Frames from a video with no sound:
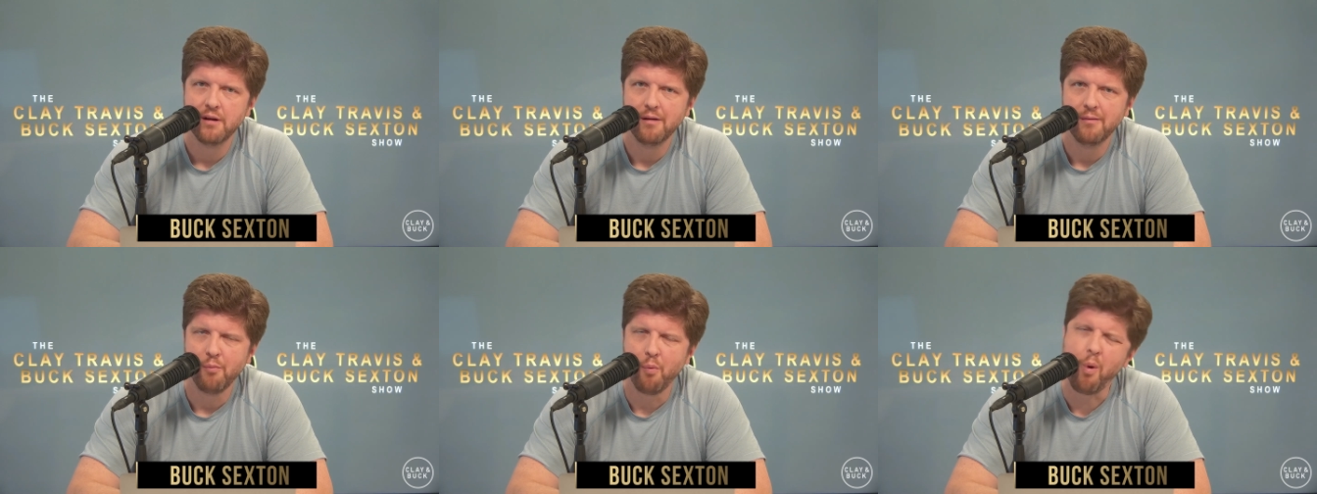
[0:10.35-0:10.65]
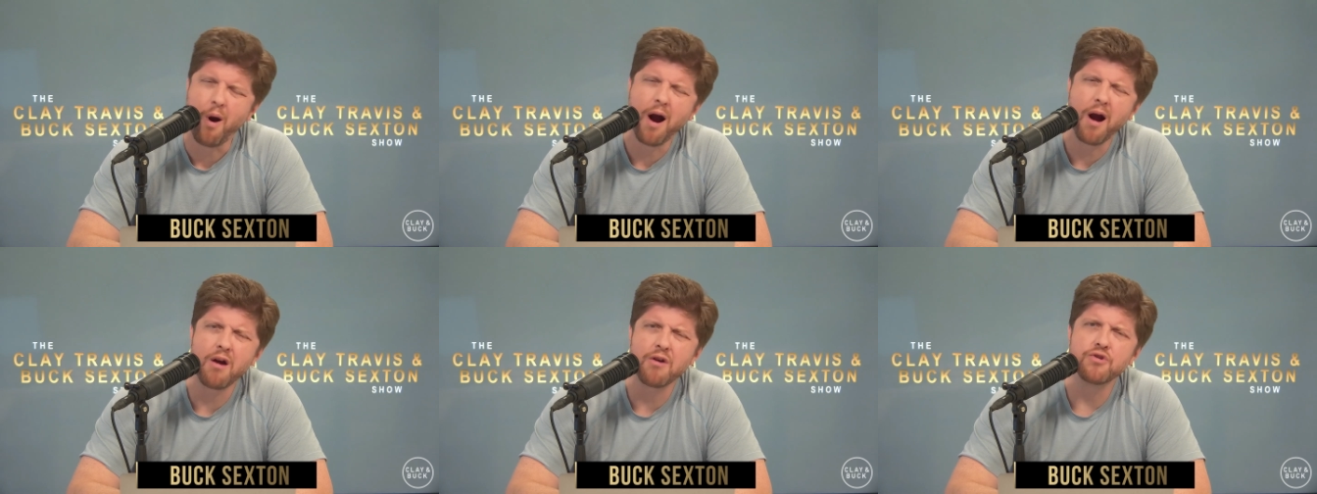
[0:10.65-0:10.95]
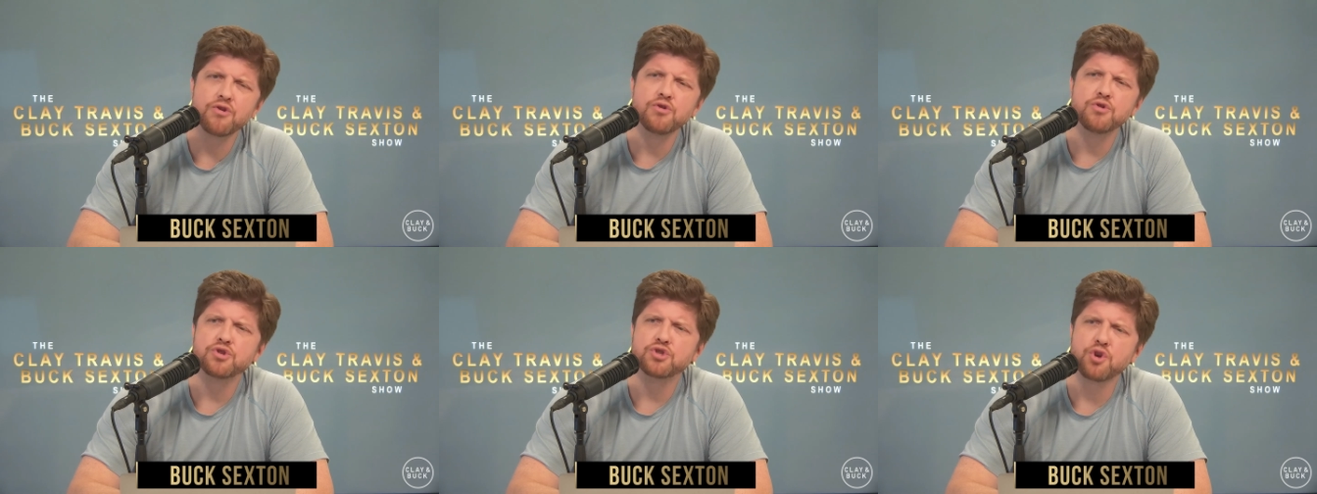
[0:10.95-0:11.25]
Why are
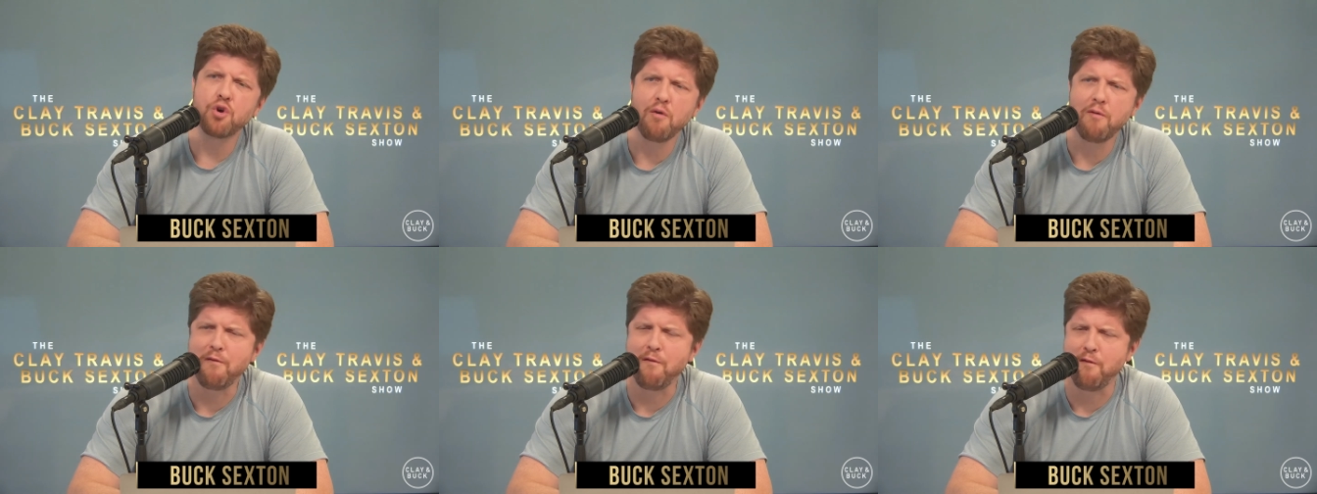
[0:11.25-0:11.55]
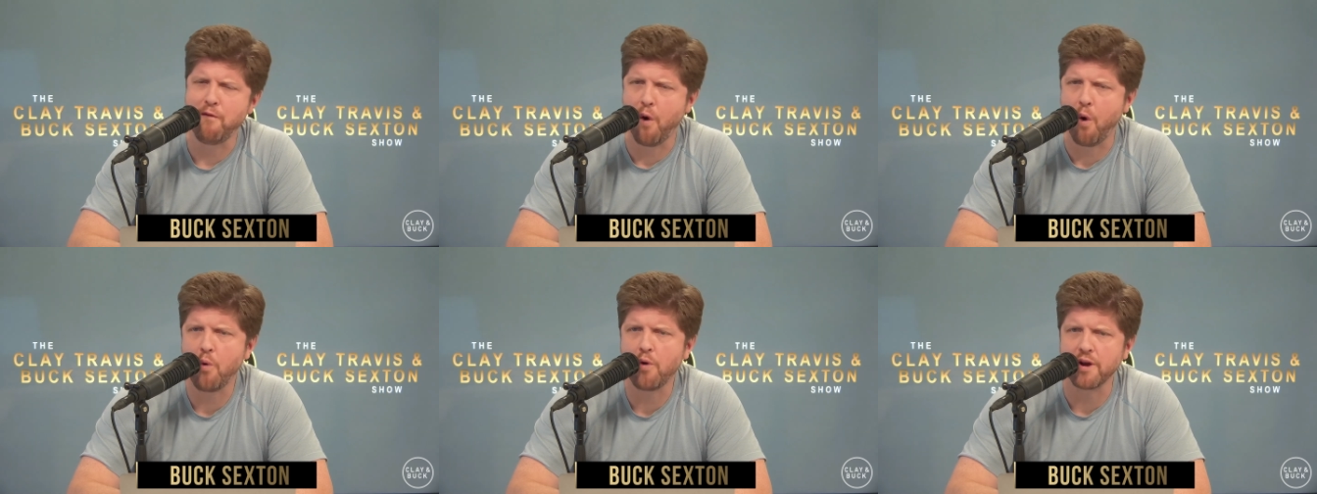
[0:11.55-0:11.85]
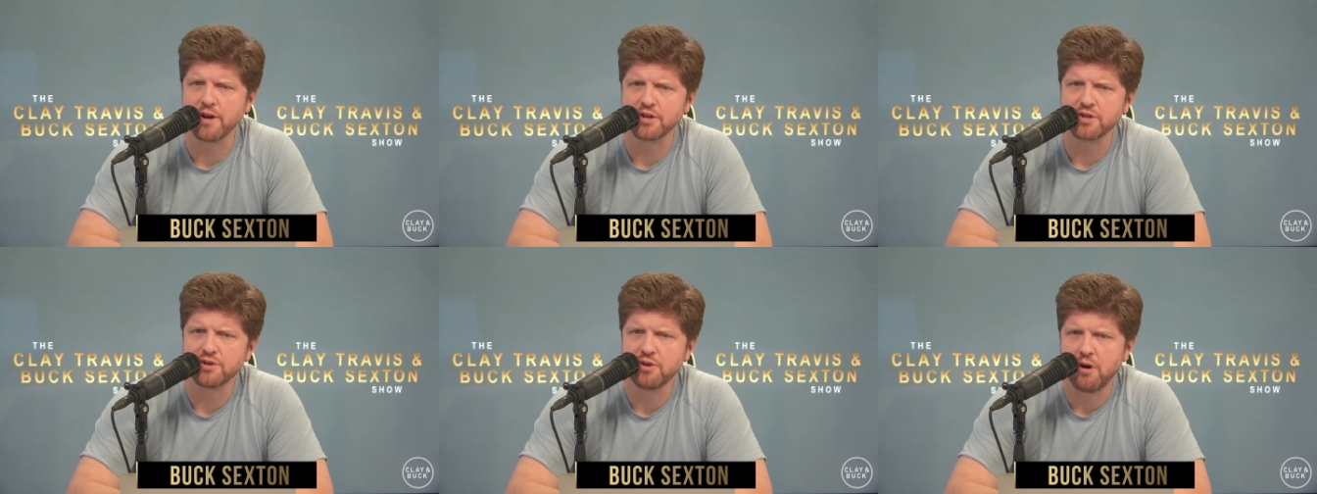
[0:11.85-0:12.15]
you so
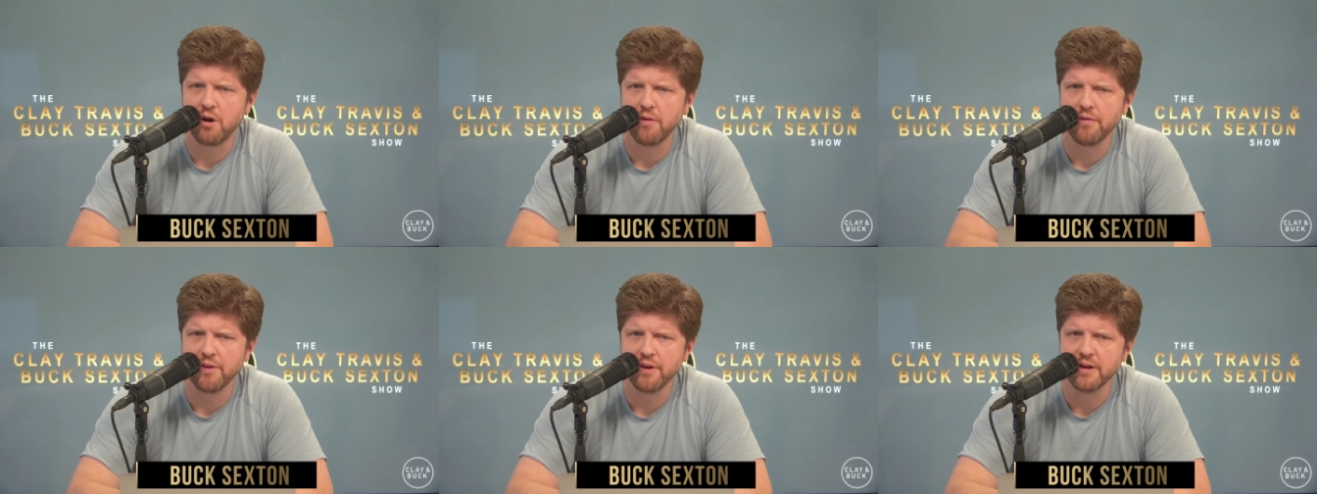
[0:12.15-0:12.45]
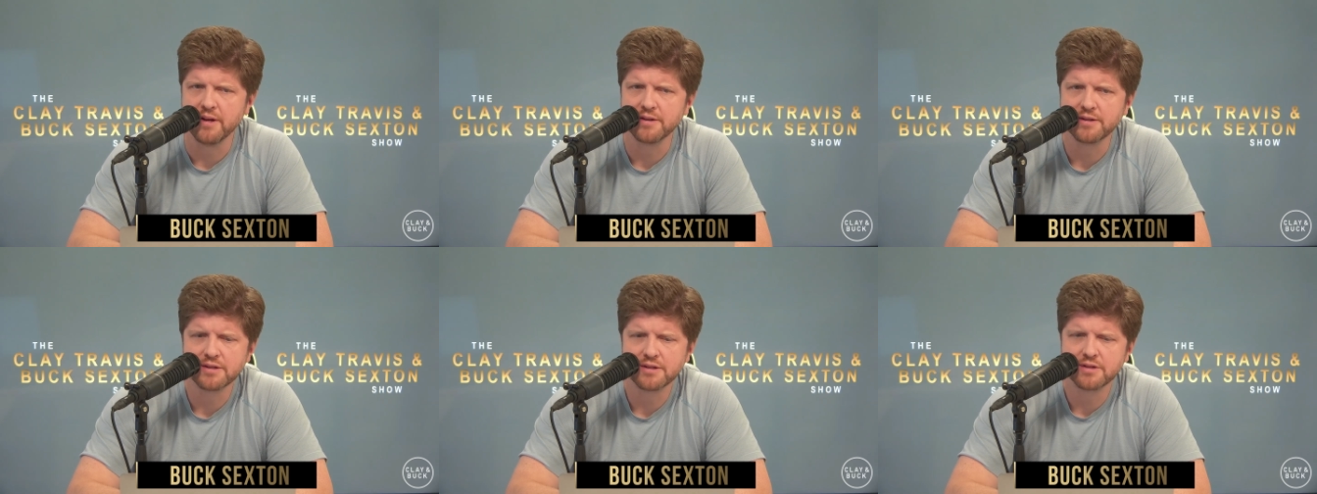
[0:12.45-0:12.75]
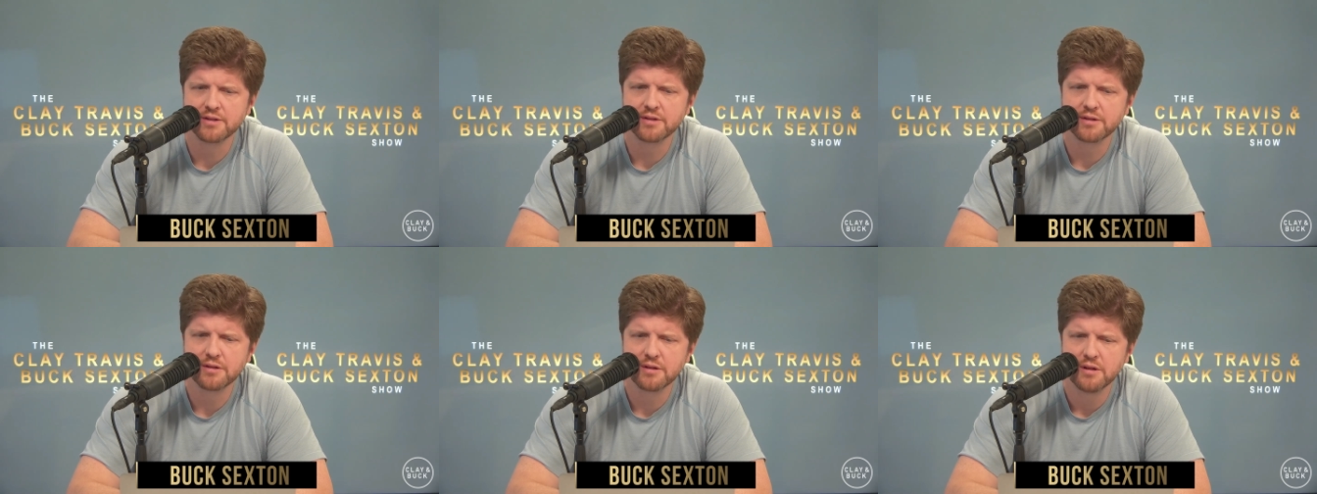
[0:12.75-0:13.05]
focused on
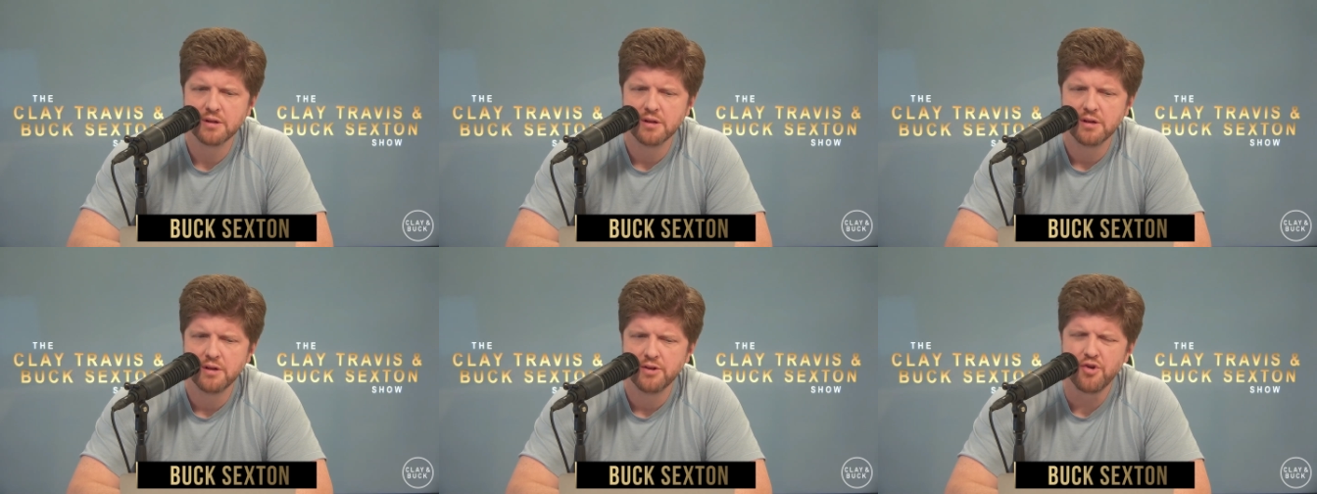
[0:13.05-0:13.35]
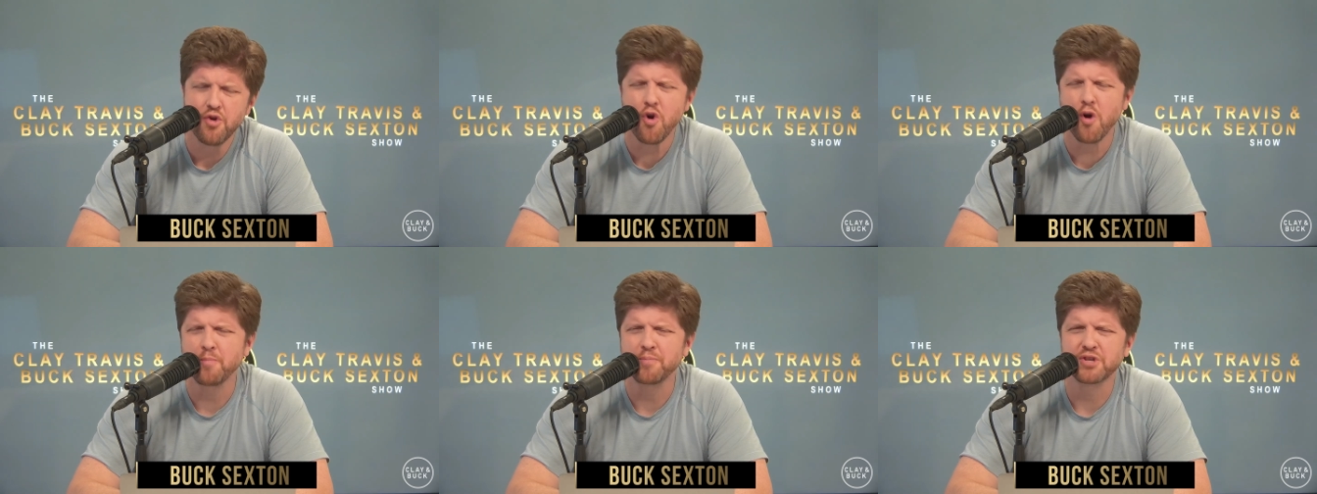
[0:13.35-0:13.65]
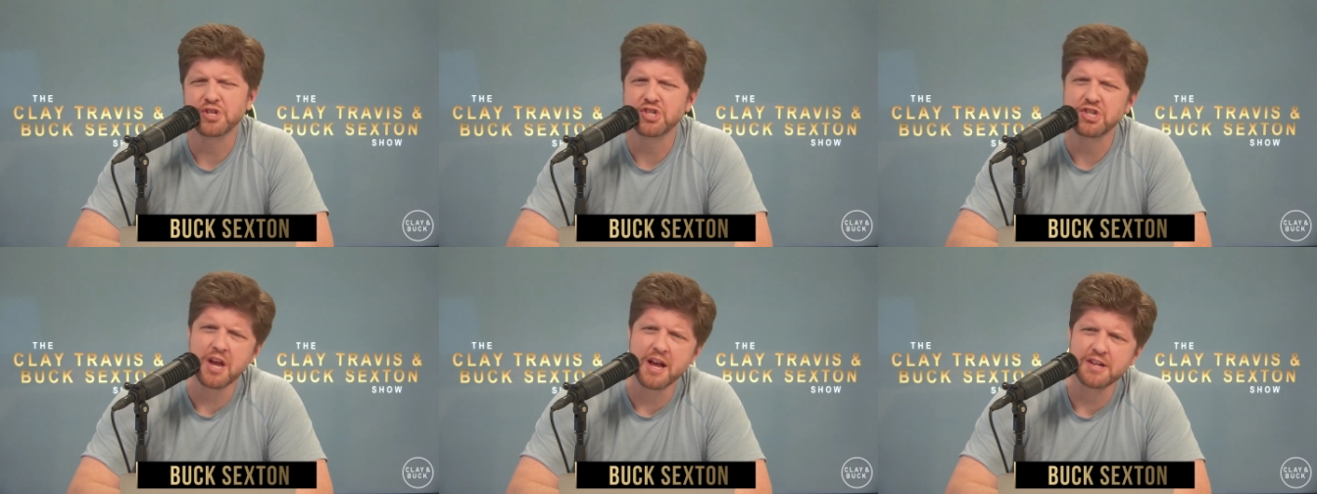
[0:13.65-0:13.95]
this? You're
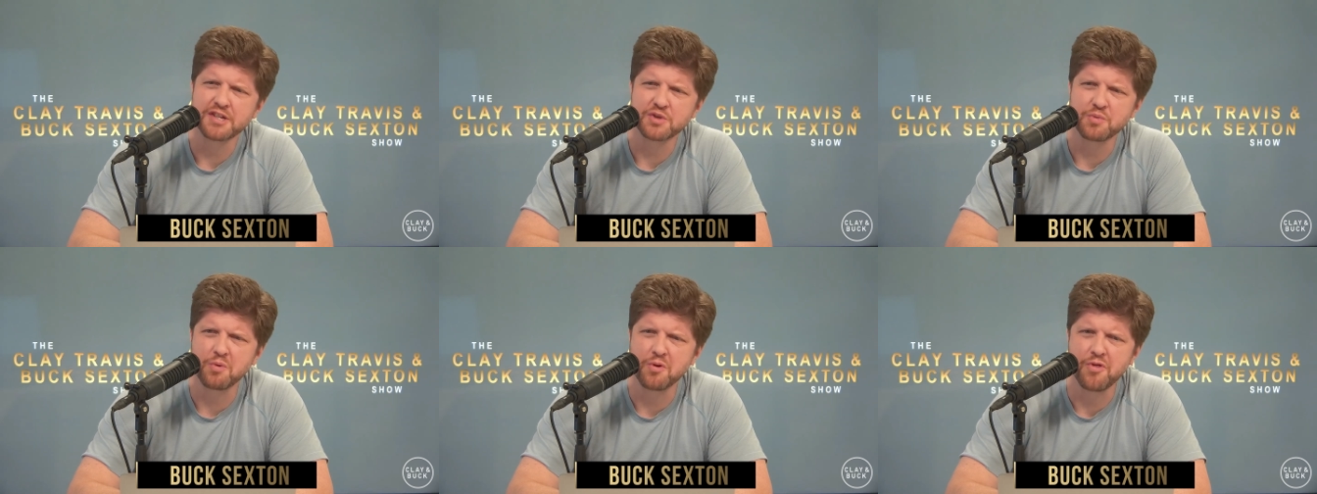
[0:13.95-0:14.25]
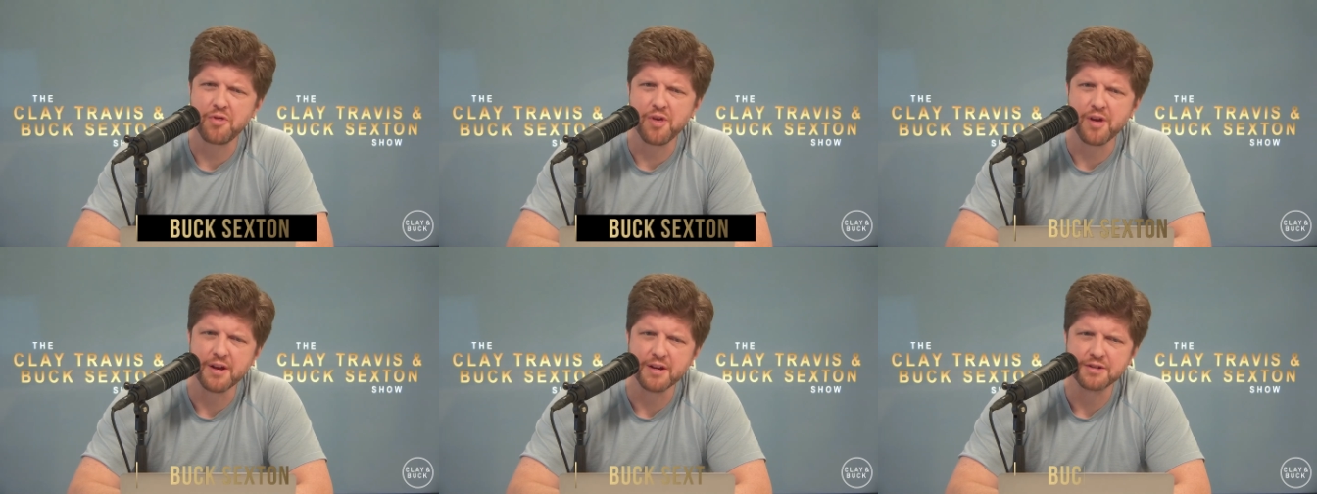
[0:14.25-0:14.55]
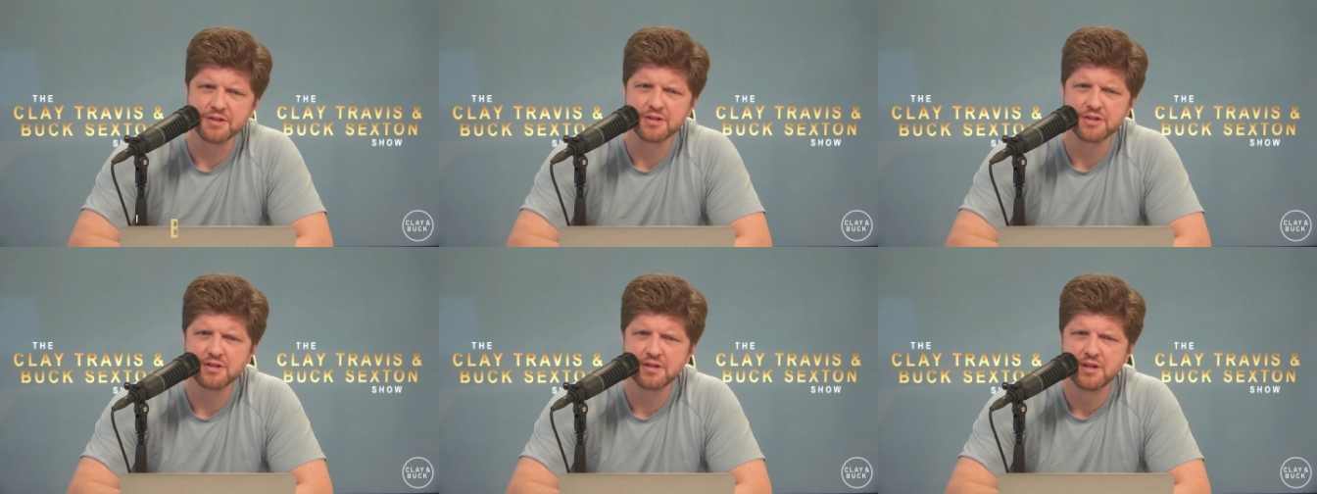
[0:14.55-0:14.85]
obsessed with
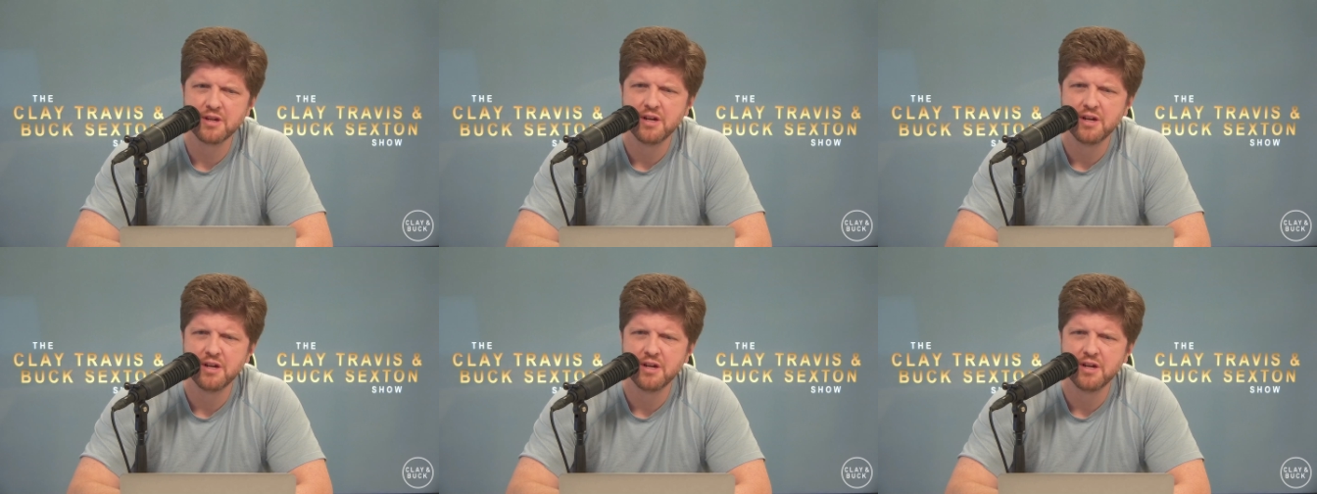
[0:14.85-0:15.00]
this.